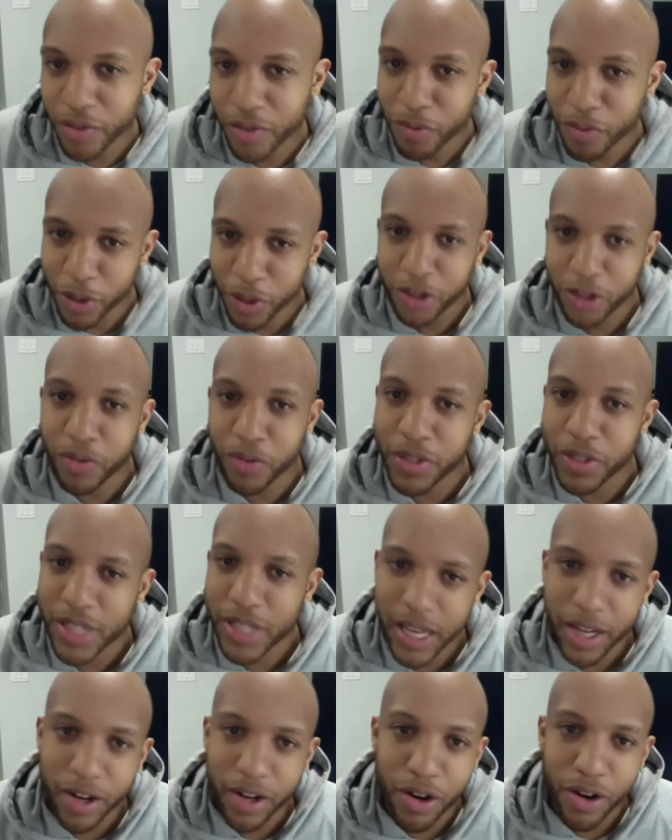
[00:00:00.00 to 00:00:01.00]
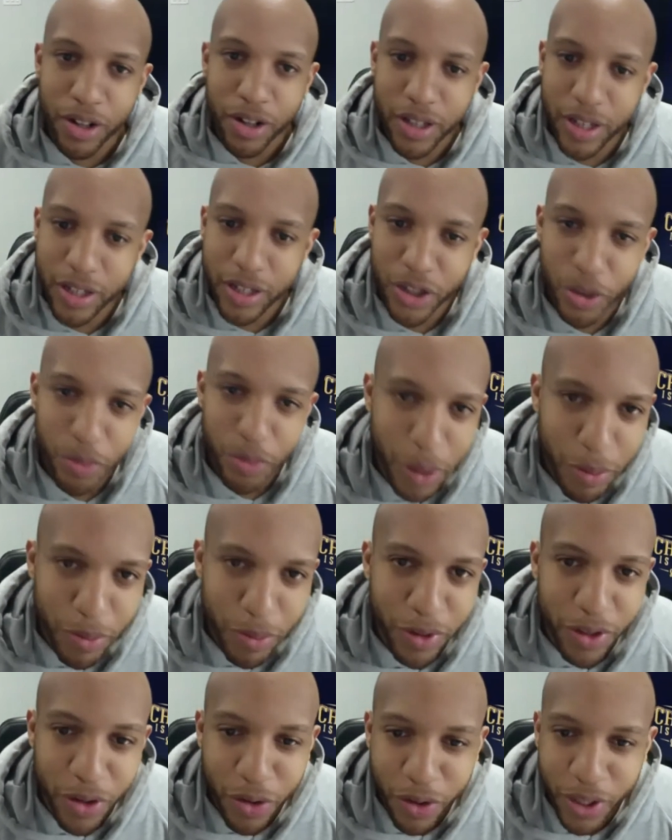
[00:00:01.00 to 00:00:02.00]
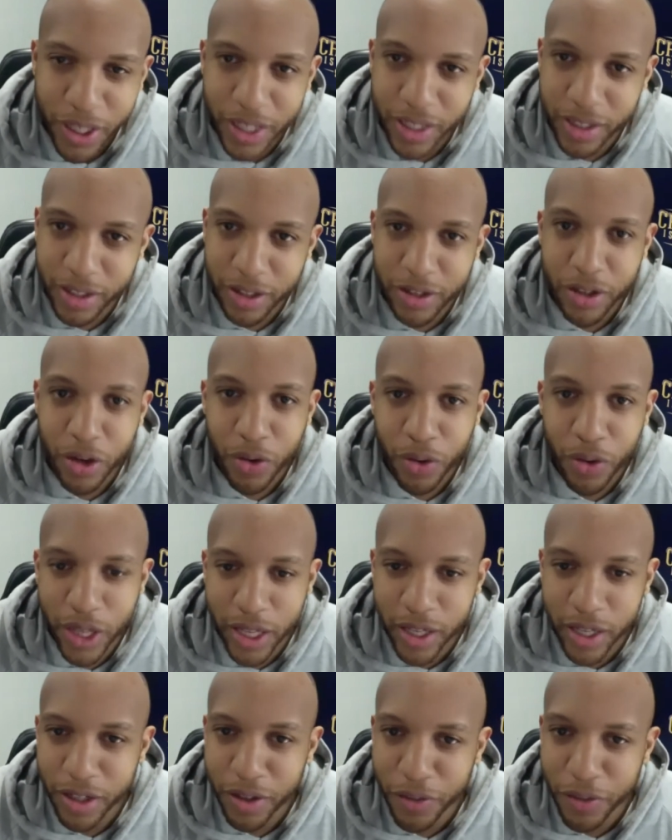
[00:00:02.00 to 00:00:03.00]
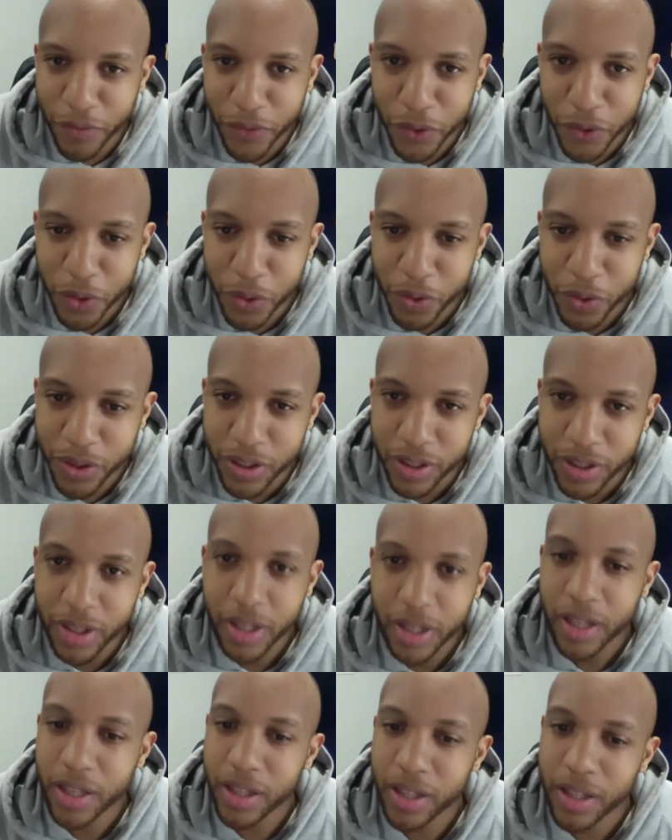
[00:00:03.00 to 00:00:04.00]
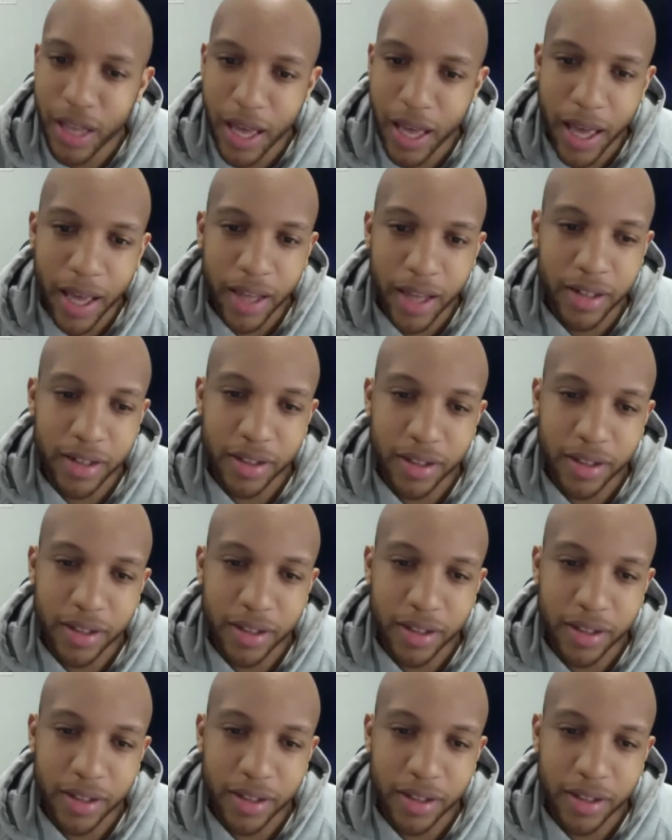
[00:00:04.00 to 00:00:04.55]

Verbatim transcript: what you were saying earlier so people don't get don't get it confused that